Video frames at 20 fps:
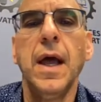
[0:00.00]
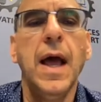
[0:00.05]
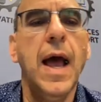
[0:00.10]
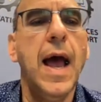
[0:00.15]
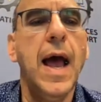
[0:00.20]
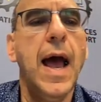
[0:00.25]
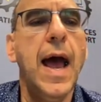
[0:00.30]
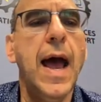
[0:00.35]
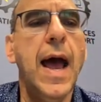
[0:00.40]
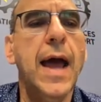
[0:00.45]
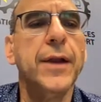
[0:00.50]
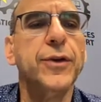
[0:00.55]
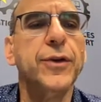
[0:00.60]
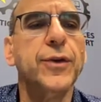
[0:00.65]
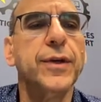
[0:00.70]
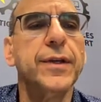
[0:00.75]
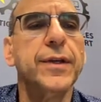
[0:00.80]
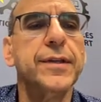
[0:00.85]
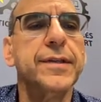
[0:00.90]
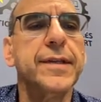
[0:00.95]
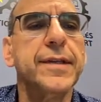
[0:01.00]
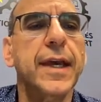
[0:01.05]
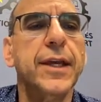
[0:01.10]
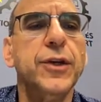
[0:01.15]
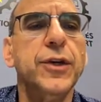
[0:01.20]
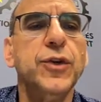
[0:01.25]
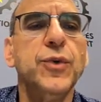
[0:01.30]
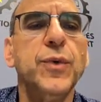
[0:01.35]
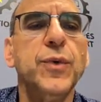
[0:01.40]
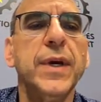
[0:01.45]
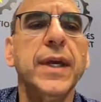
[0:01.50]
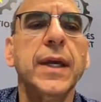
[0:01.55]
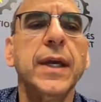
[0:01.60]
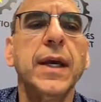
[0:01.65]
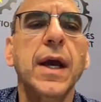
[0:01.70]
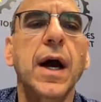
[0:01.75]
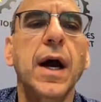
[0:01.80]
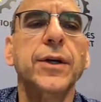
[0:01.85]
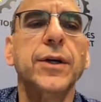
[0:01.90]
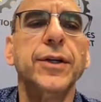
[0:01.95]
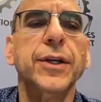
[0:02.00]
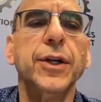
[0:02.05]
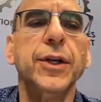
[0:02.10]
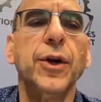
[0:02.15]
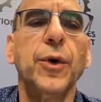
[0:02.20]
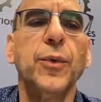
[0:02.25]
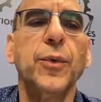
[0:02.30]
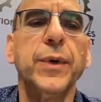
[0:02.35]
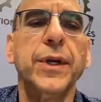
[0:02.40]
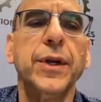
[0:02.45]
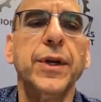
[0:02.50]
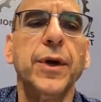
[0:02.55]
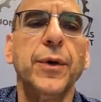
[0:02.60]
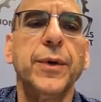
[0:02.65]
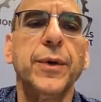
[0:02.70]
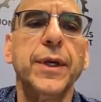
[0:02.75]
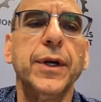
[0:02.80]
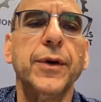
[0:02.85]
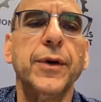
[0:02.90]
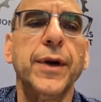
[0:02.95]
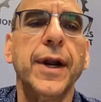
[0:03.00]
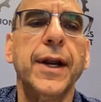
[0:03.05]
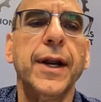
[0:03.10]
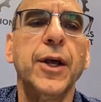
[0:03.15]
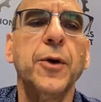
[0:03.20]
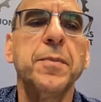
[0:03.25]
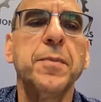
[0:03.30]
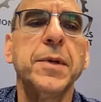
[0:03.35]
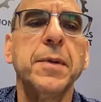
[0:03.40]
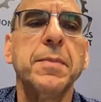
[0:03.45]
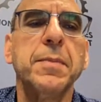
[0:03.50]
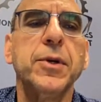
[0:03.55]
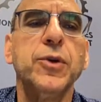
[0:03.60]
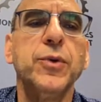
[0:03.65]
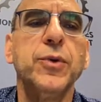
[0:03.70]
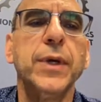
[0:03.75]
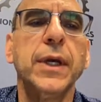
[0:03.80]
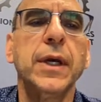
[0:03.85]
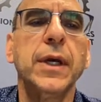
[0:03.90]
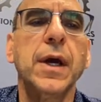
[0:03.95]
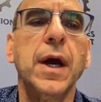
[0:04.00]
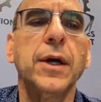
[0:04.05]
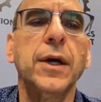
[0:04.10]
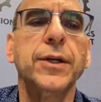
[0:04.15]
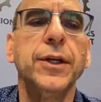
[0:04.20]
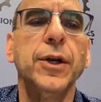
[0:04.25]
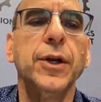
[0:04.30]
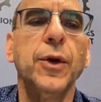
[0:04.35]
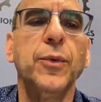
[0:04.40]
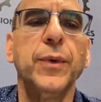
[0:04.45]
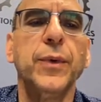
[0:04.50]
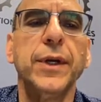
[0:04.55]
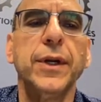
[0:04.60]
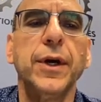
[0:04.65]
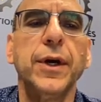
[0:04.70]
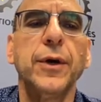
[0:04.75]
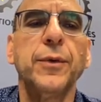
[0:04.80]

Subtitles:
and you can say New Incognito Window here. And I open up a new incognito window.